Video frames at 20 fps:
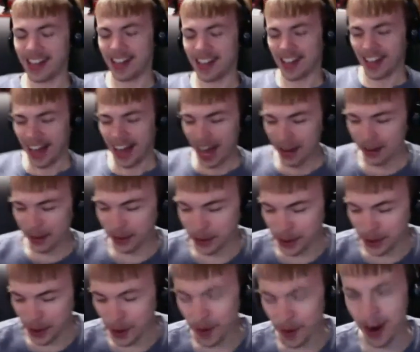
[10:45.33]
don't
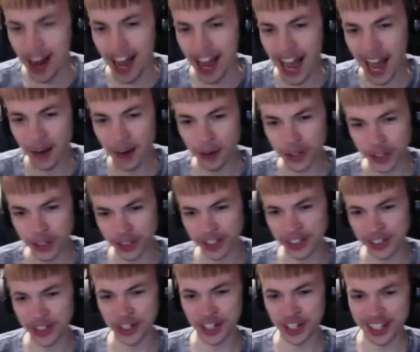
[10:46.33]
know how good
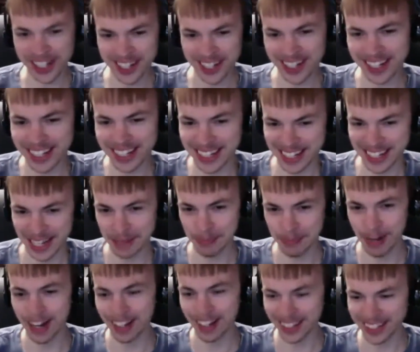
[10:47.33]
Johnson is at
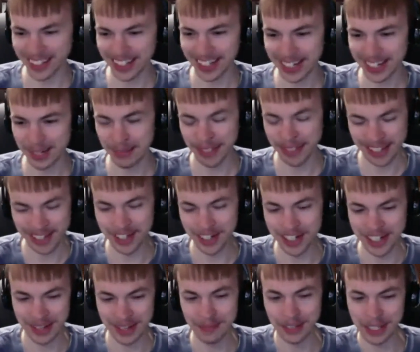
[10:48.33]
politics, but that's just
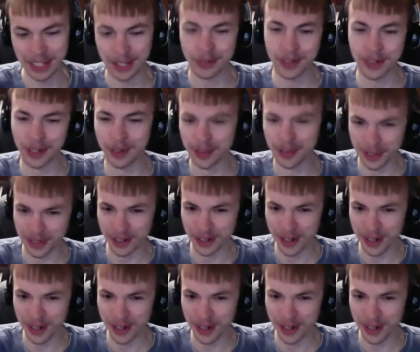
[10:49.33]
something you don't do.